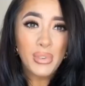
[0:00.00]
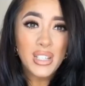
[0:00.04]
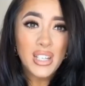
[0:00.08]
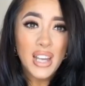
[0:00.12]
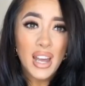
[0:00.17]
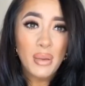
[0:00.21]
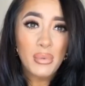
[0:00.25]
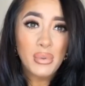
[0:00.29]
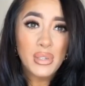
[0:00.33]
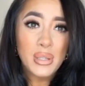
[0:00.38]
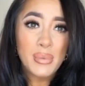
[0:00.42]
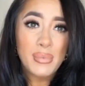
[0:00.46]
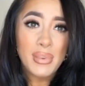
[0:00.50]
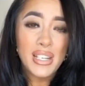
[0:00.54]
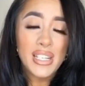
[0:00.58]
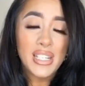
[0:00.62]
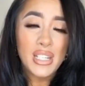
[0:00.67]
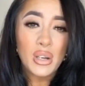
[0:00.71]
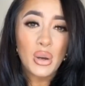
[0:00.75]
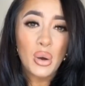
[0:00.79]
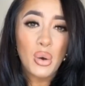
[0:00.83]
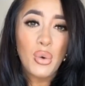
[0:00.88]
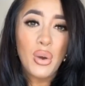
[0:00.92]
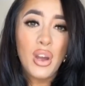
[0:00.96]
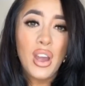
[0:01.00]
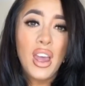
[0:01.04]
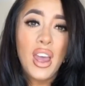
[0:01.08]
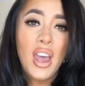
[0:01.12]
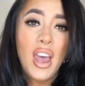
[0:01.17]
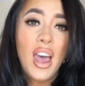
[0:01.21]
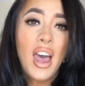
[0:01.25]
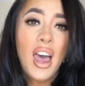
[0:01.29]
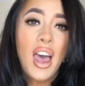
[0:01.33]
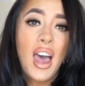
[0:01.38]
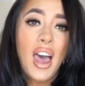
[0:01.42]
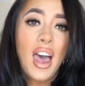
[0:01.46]
I was meant to go
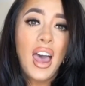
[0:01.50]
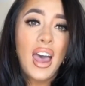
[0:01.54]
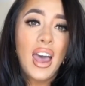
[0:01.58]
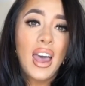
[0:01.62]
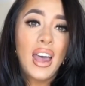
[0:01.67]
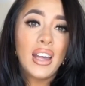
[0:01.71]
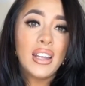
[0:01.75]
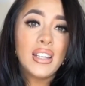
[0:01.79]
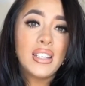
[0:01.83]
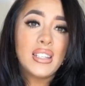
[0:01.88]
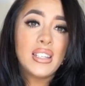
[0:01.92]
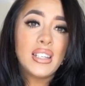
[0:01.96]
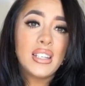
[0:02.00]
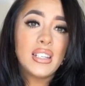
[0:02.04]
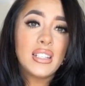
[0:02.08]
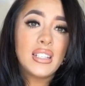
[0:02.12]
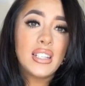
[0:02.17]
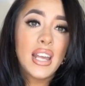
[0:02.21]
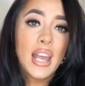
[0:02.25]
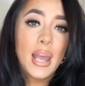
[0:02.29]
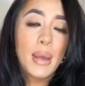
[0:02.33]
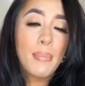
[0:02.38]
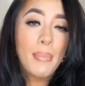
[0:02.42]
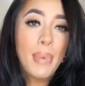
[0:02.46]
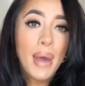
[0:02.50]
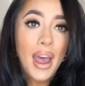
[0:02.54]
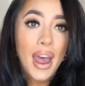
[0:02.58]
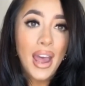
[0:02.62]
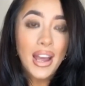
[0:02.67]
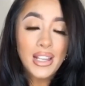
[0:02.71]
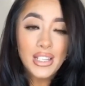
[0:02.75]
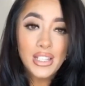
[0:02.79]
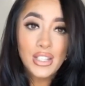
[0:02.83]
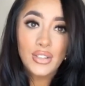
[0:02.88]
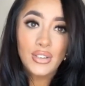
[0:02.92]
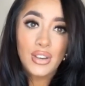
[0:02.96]
at
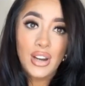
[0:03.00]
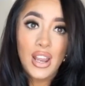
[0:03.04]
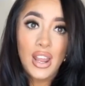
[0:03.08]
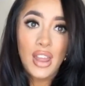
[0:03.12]
3:10.